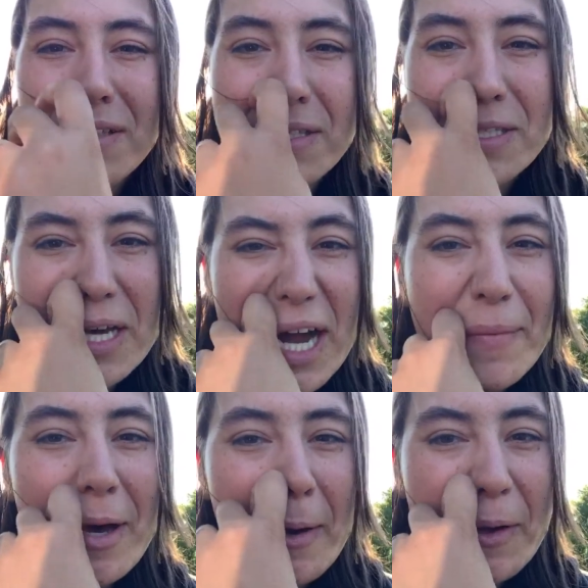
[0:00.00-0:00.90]
talk
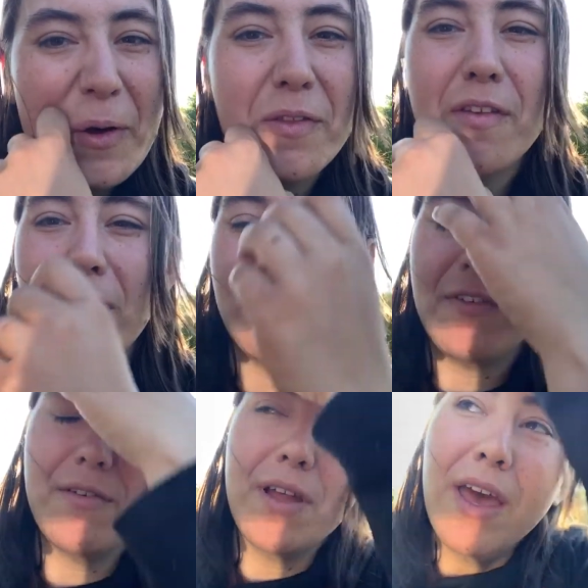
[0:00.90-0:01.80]
about cold soaking
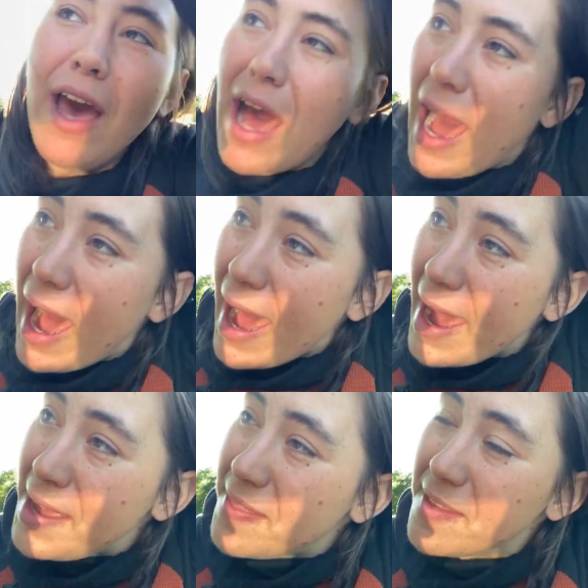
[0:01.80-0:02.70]
food.
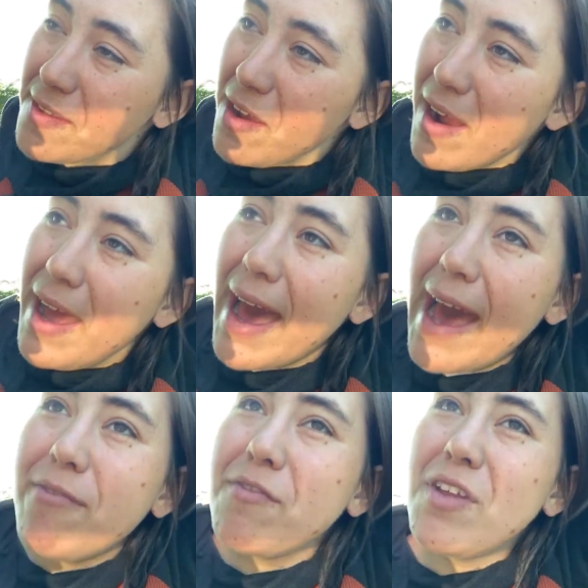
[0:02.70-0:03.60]
This year I
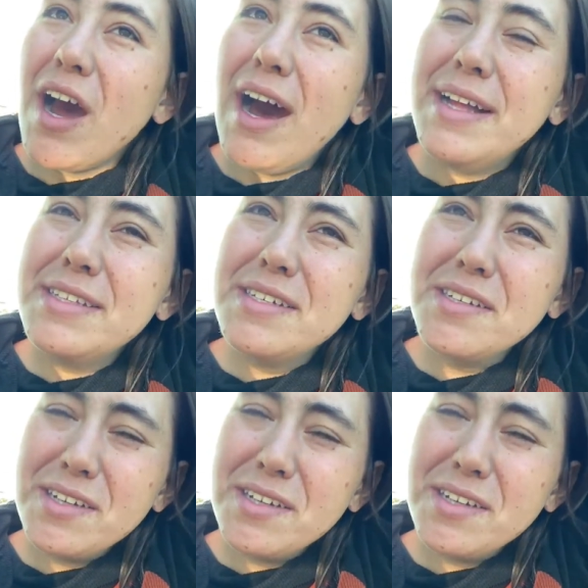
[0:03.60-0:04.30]
have not